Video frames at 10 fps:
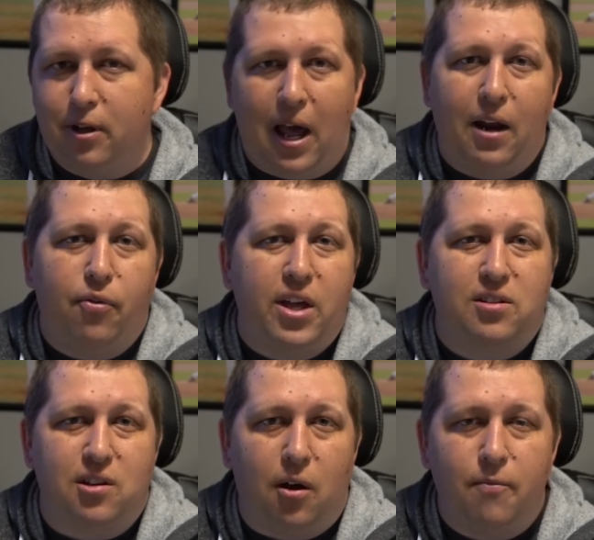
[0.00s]
I don't think
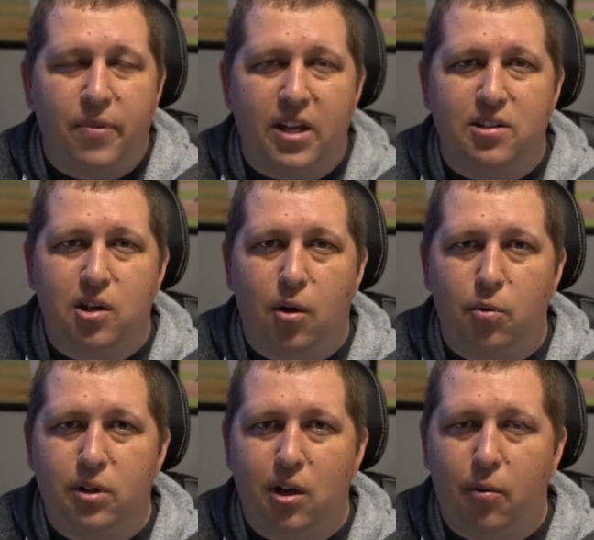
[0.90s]
so. And
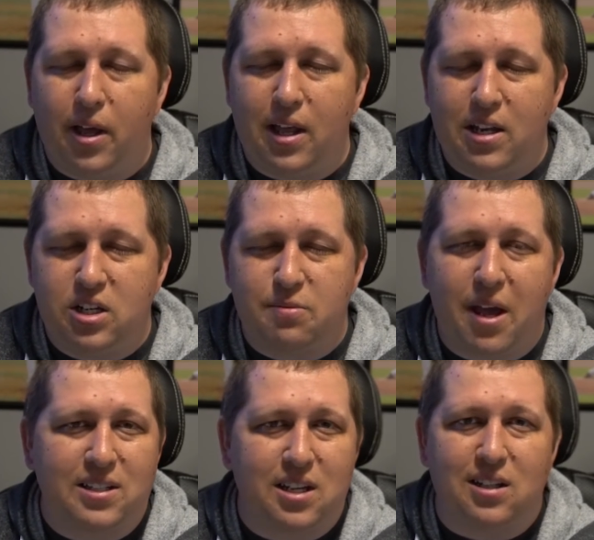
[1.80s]
so, it just
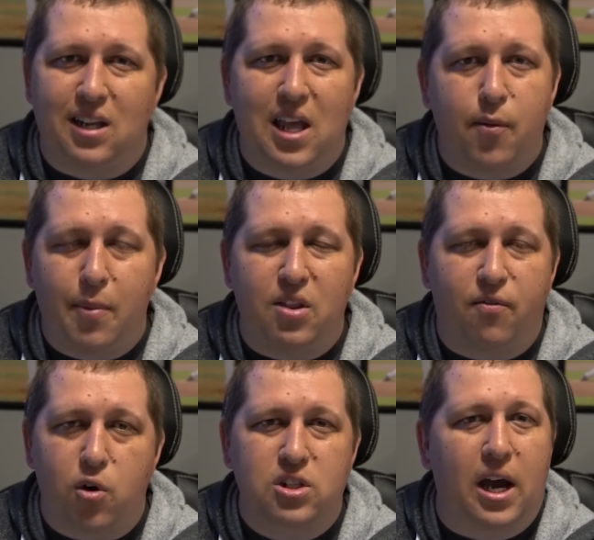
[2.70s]
makes sense that he would be the
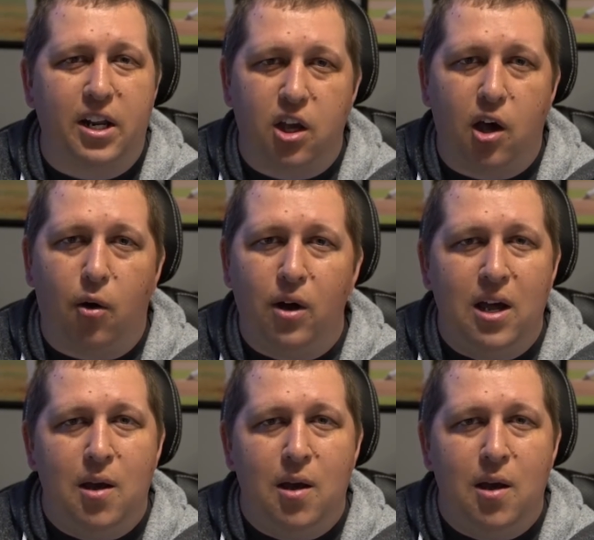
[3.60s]
first guy to go,